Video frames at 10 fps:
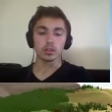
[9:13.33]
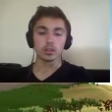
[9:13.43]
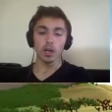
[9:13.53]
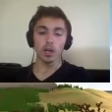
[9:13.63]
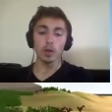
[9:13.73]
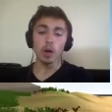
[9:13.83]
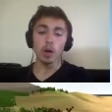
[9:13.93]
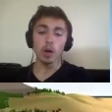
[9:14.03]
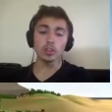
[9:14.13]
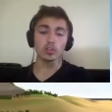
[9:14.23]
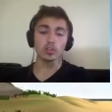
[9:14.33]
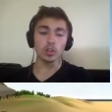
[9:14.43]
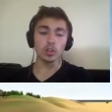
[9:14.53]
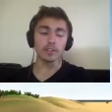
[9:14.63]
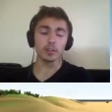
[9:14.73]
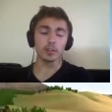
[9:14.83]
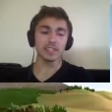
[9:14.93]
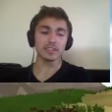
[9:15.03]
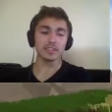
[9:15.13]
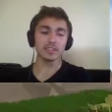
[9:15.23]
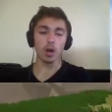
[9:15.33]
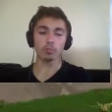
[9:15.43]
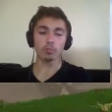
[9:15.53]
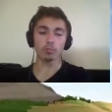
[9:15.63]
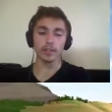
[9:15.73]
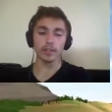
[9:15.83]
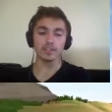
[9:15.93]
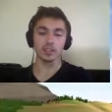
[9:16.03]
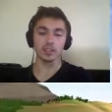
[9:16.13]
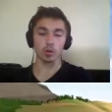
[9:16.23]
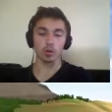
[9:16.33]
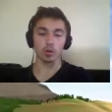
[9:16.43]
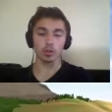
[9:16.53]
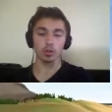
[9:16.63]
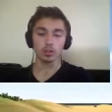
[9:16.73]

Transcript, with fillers: Come on, stop being, you're being so unreasonable.